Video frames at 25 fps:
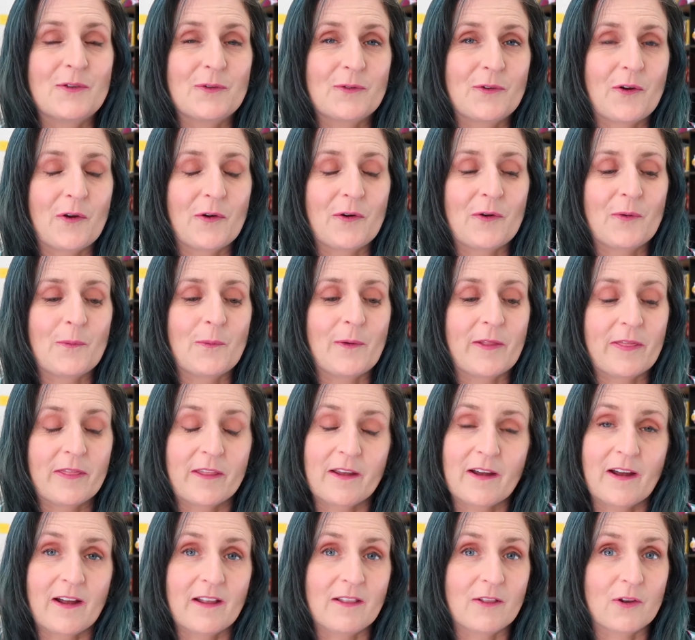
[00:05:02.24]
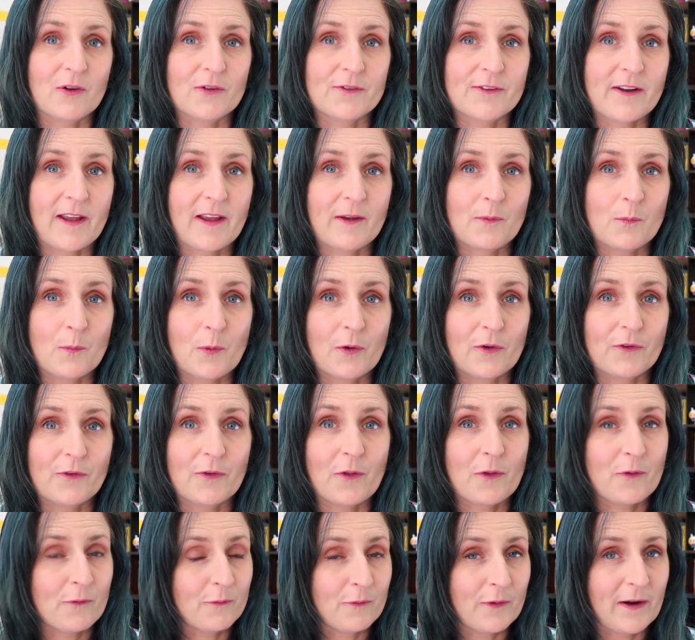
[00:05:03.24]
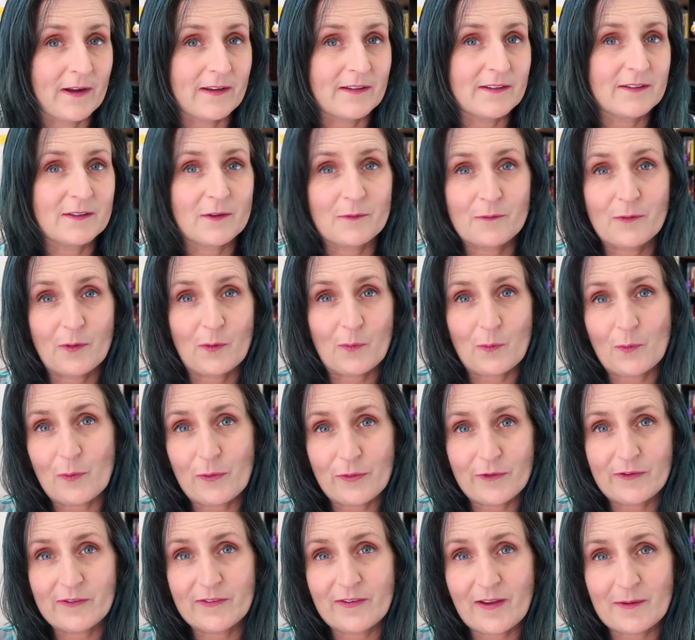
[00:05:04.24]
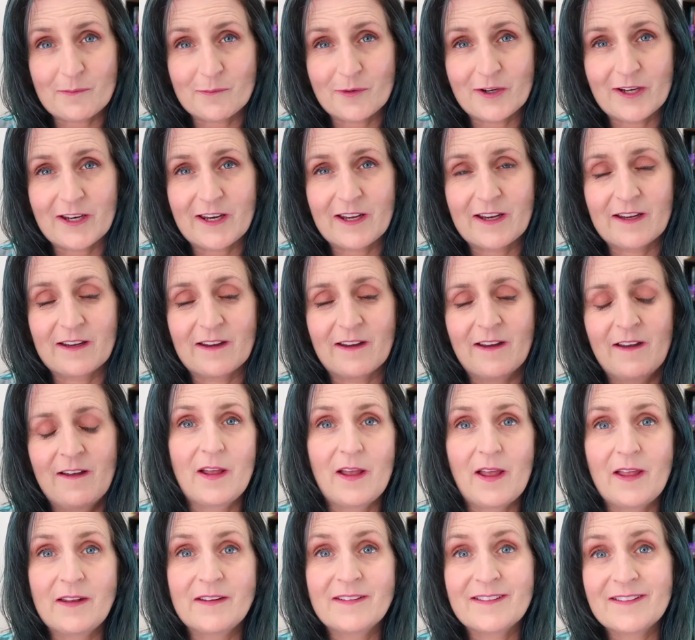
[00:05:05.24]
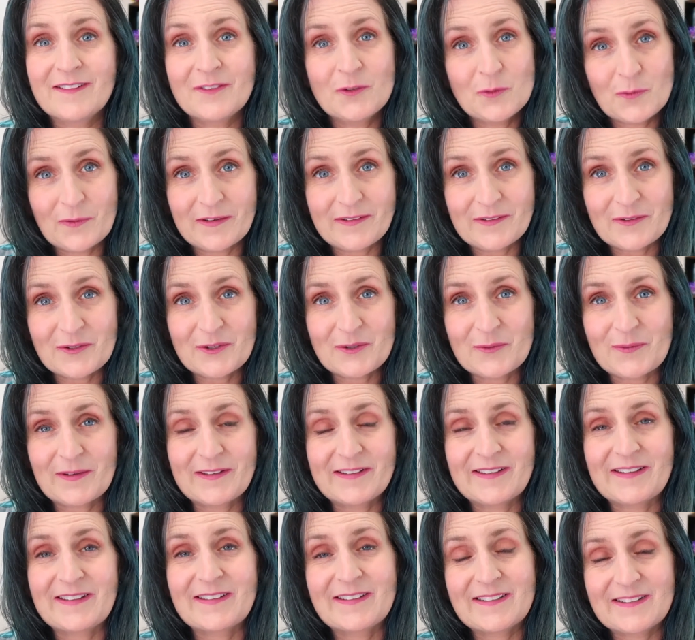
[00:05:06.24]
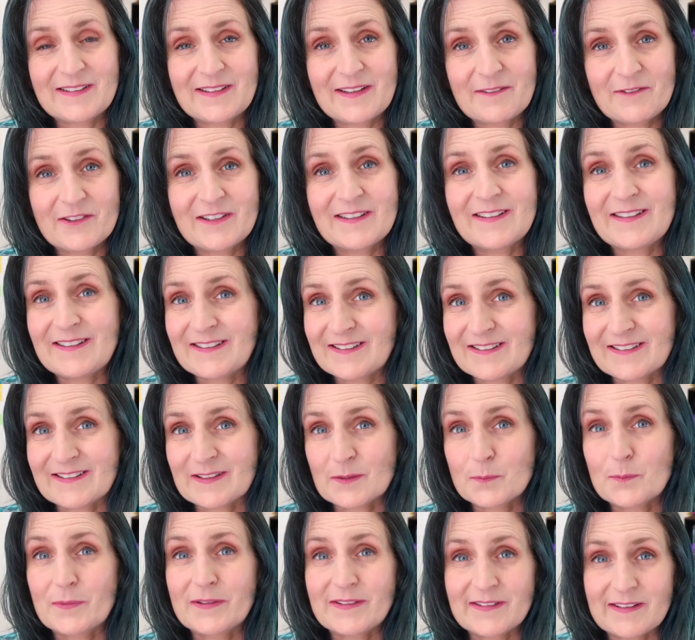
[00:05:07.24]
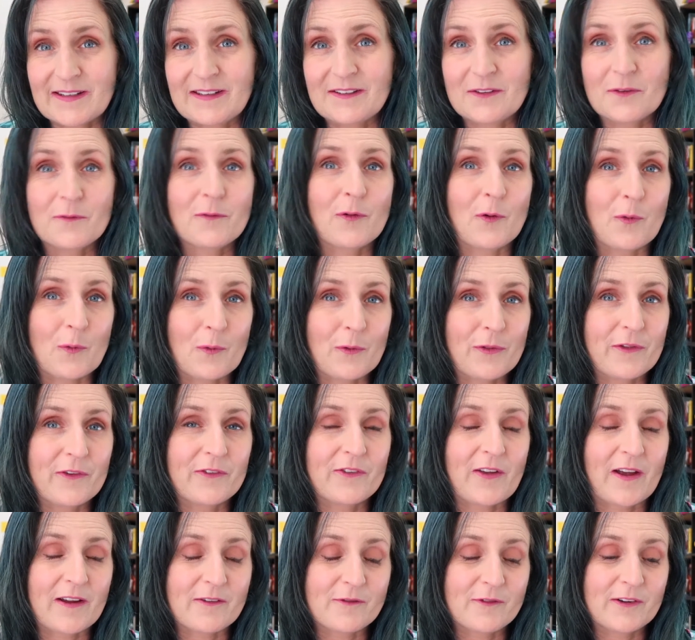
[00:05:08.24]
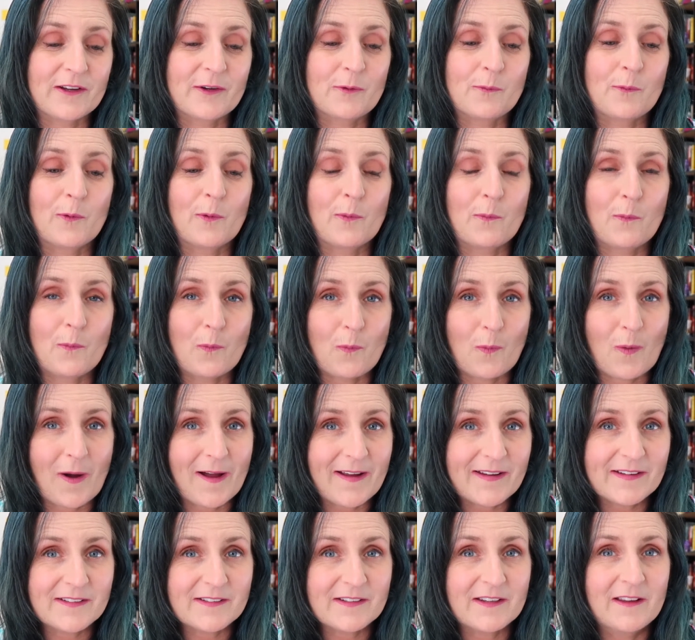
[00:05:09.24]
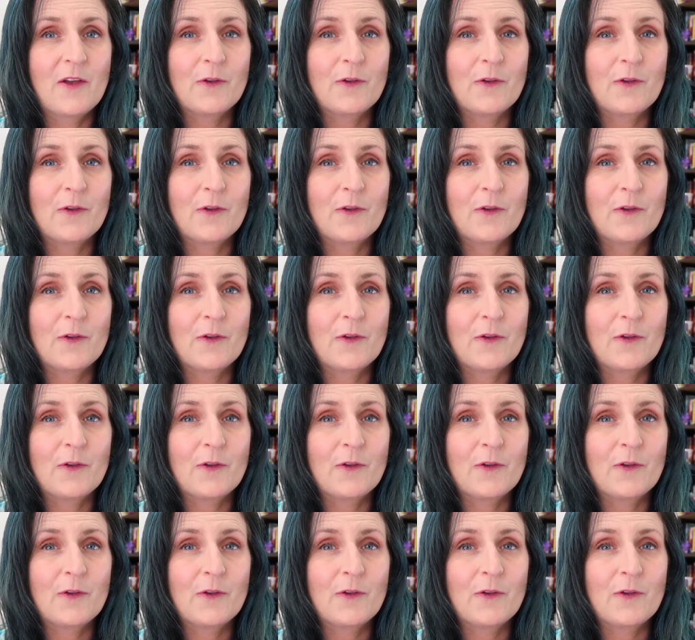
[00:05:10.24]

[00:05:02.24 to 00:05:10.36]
you'll know one thing I looked at was the race of the authors I'm reading. And in 2020, 76% of the authors I read were white.